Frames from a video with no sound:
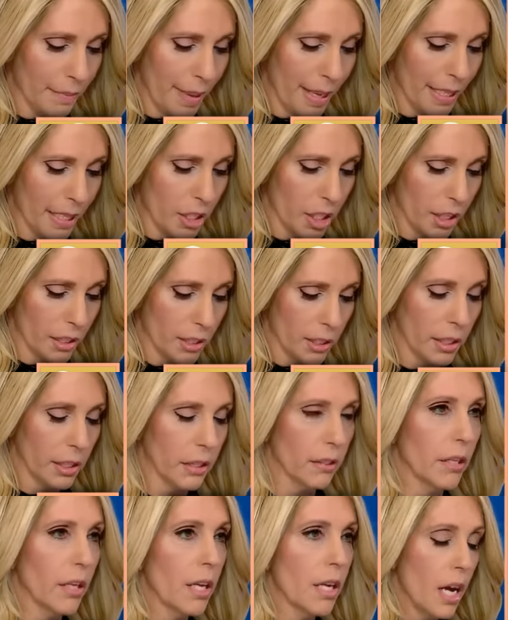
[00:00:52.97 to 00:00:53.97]
and Benny
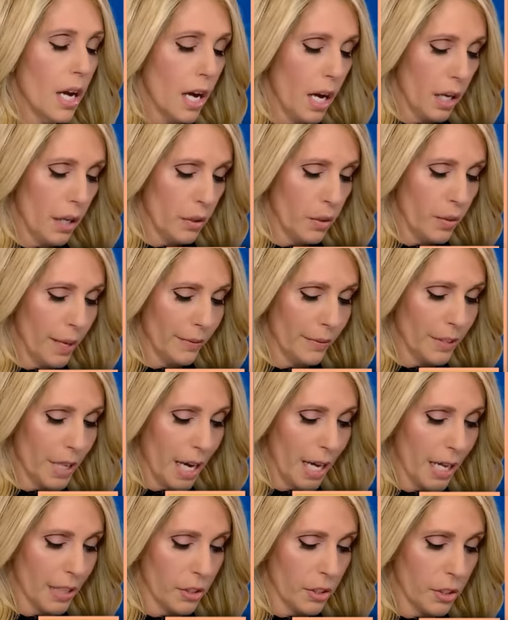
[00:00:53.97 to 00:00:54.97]
Johnson, who have
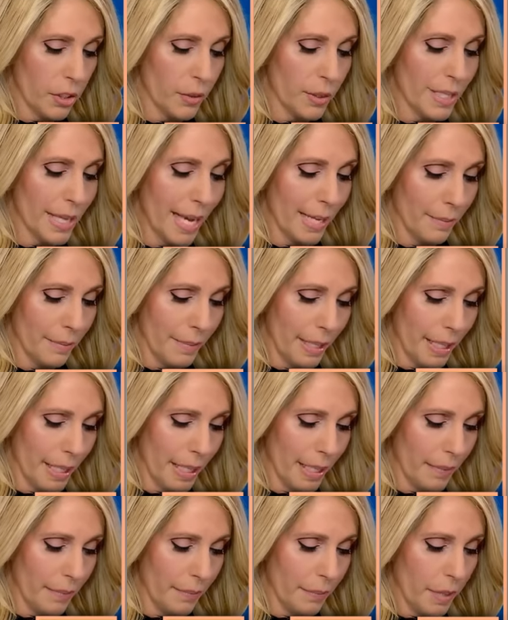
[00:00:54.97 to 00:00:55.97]
ties to Tenet
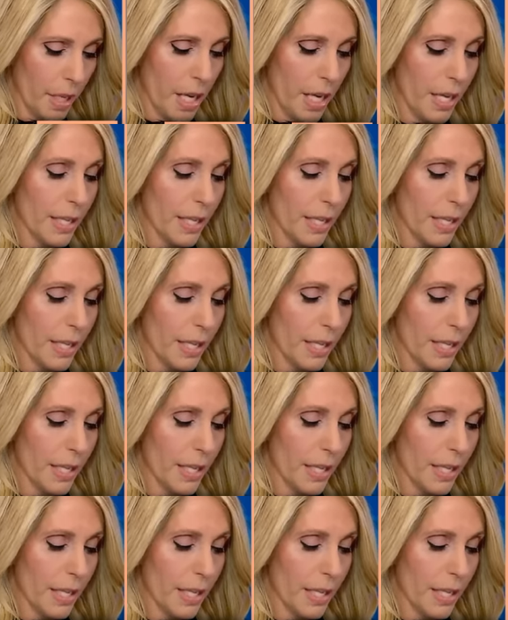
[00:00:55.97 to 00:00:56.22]
Media.